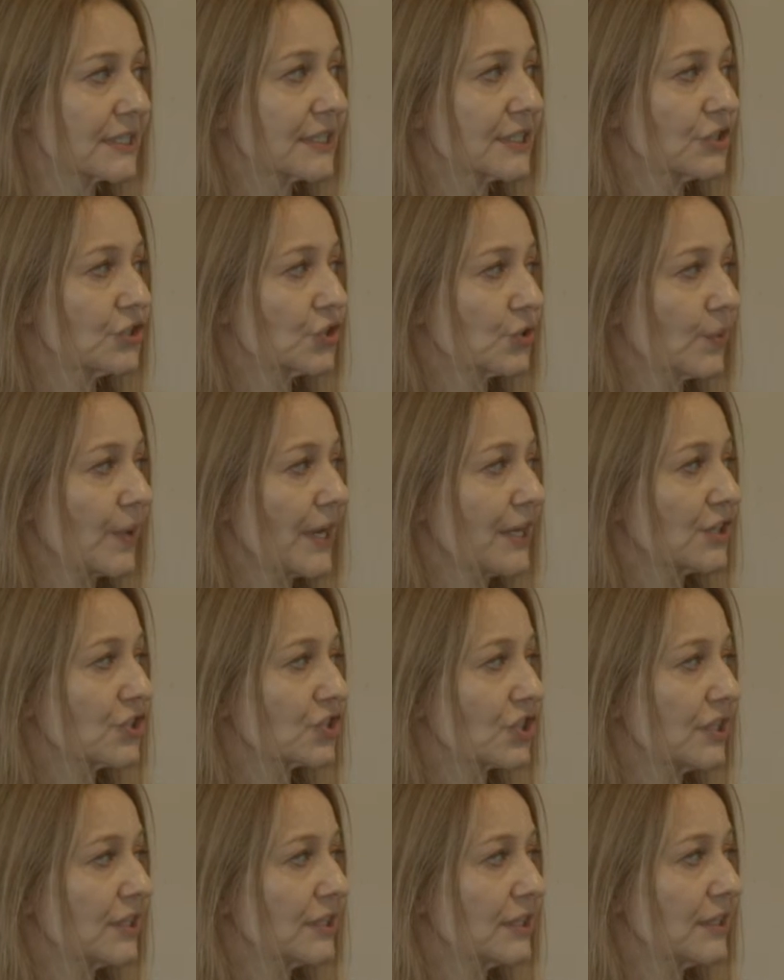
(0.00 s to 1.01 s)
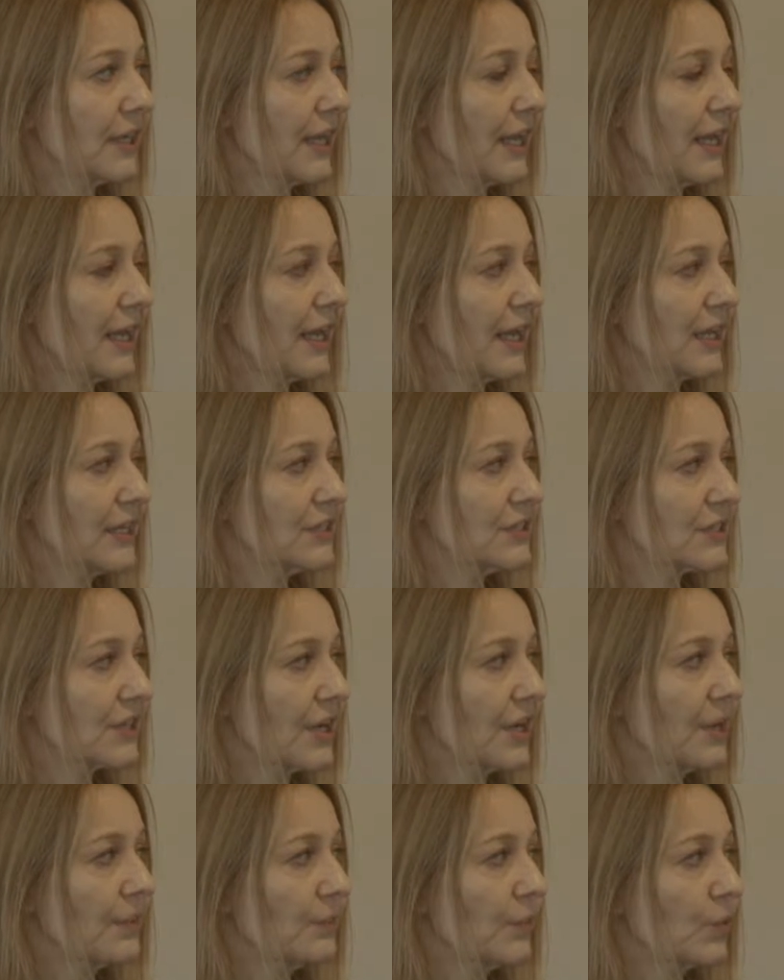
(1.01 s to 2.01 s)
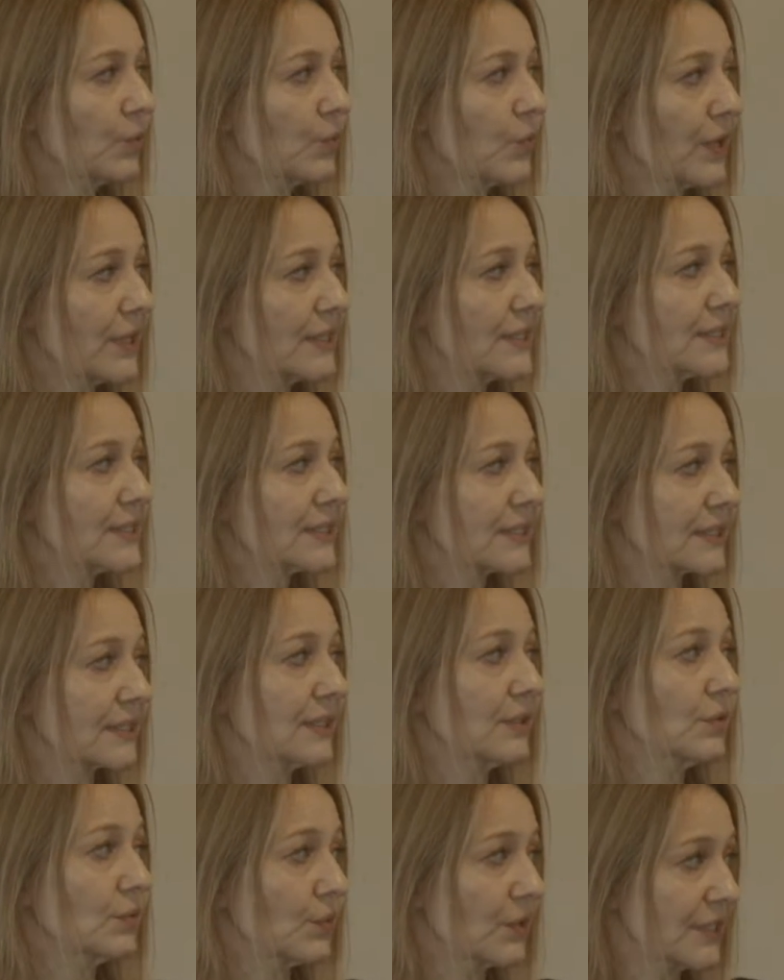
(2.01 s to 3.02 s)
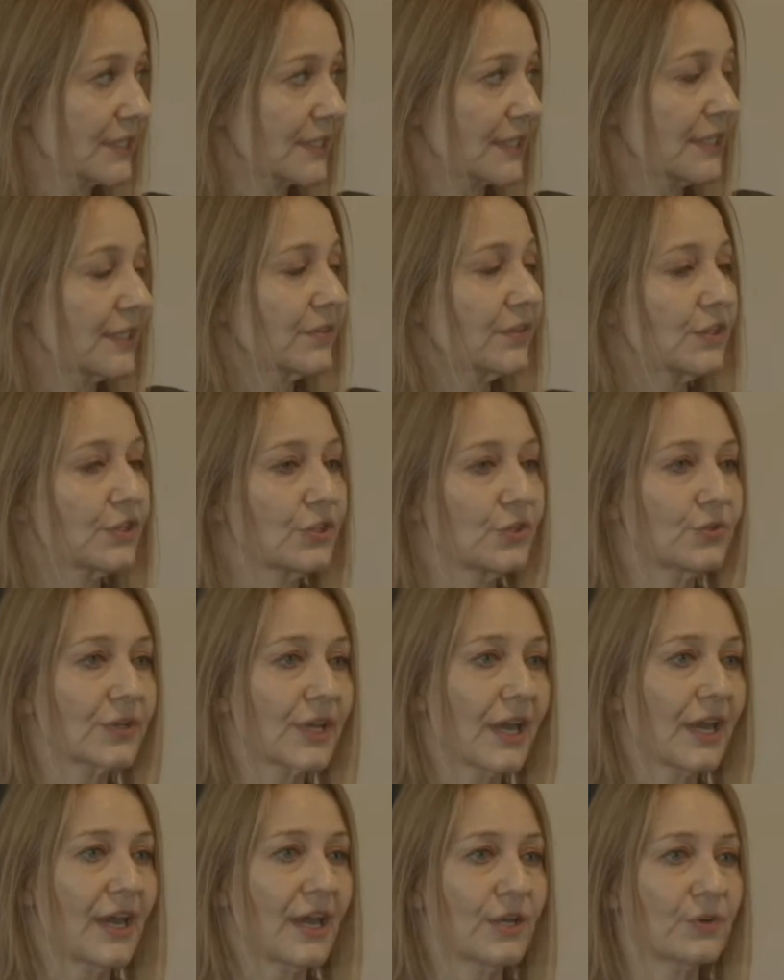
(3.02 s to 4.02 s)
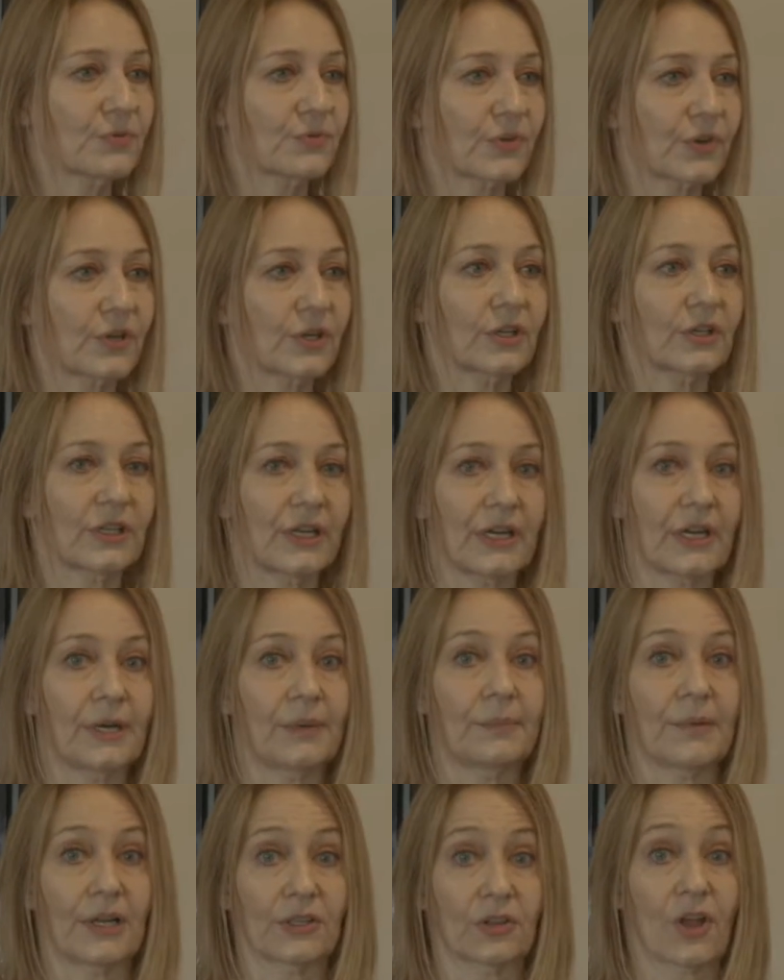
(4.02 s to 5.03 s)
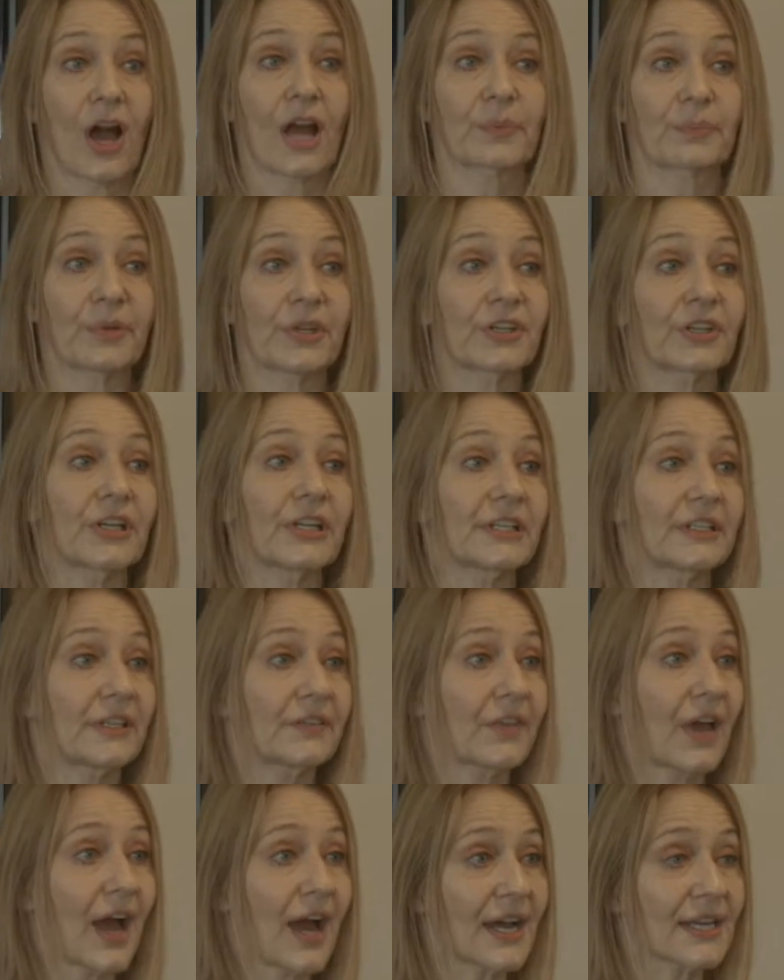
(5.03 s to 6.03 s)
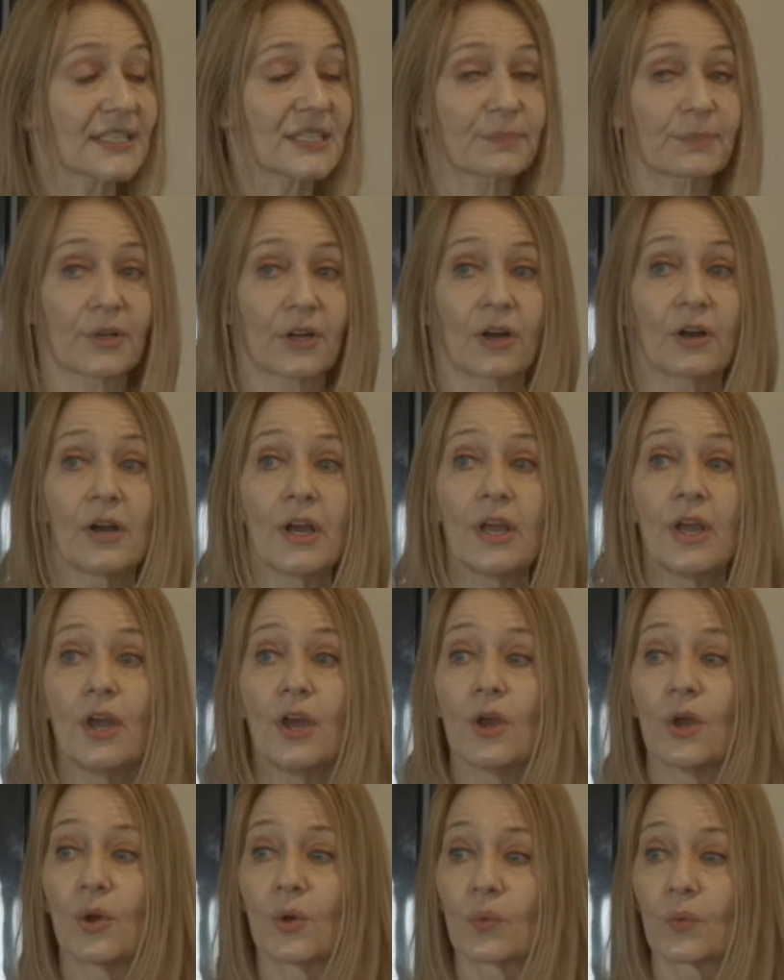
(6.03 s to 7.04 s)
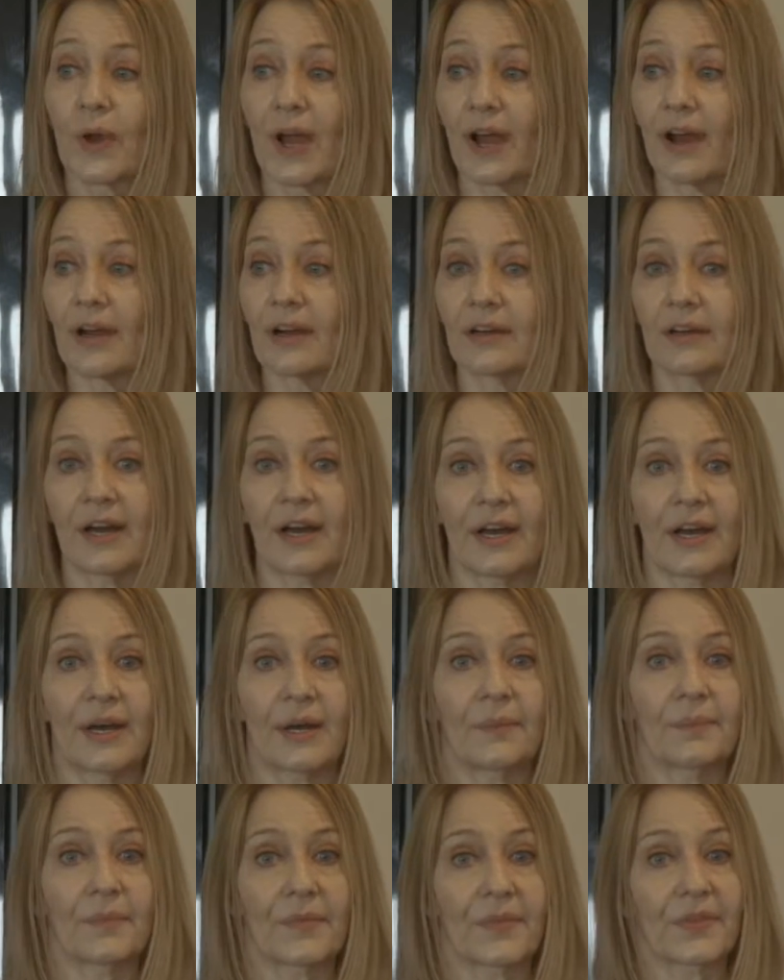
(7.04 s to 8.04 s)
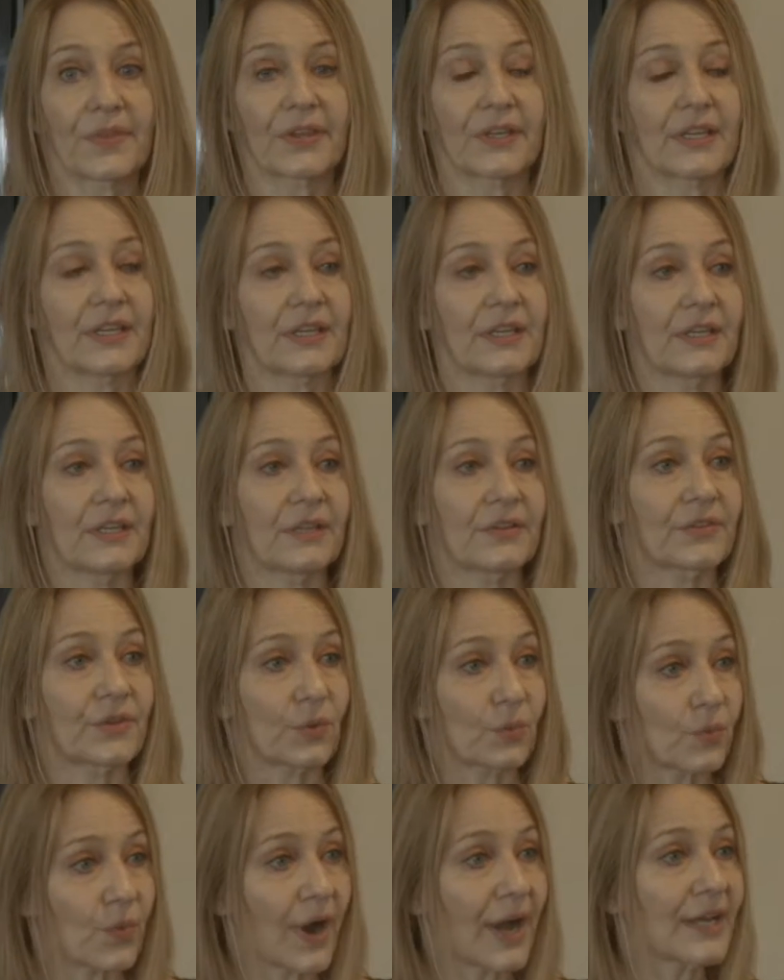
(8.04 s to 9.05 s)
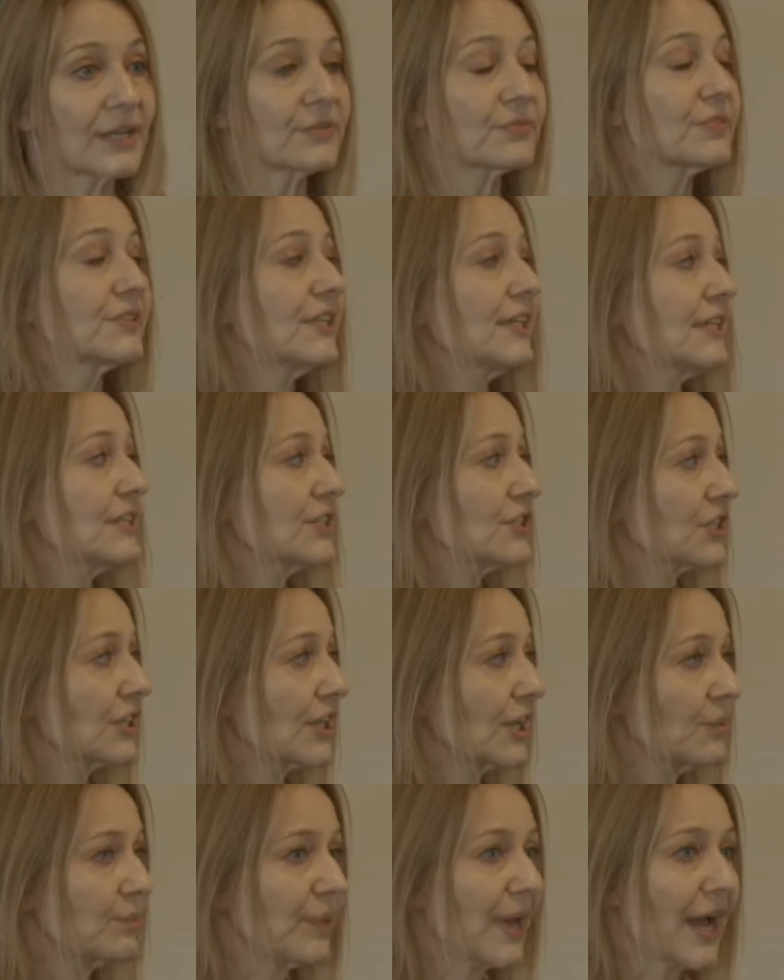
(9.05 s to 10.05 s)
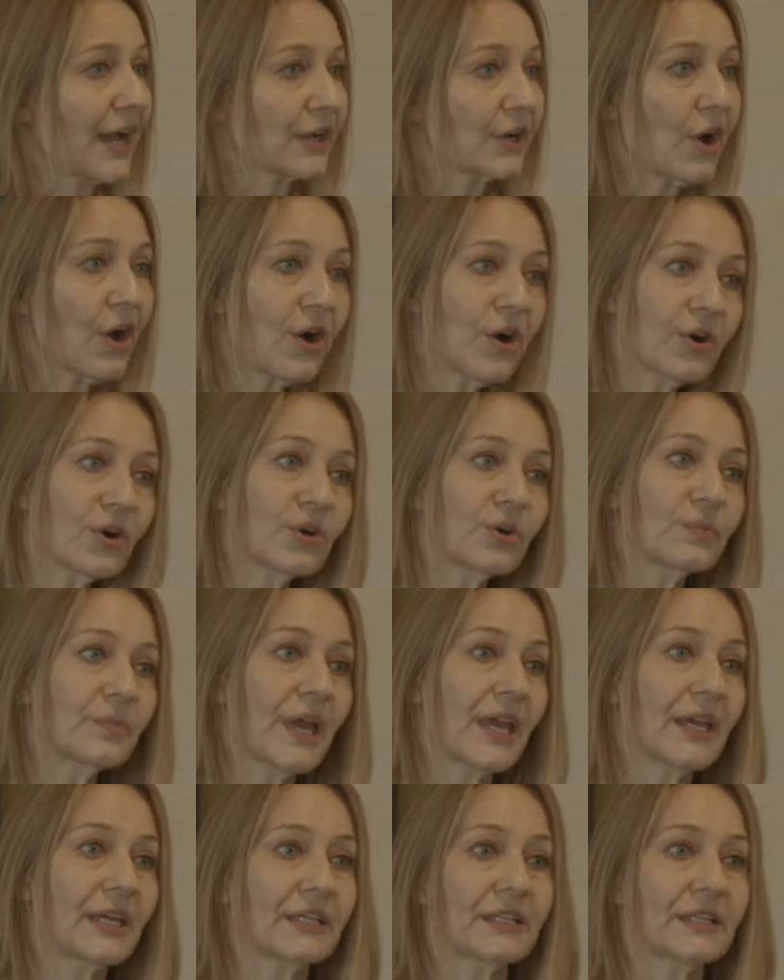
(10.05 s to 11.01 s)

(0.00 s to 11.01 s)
situation and was in the UK for a long period in the hospital. Well, the wife needed to get back home,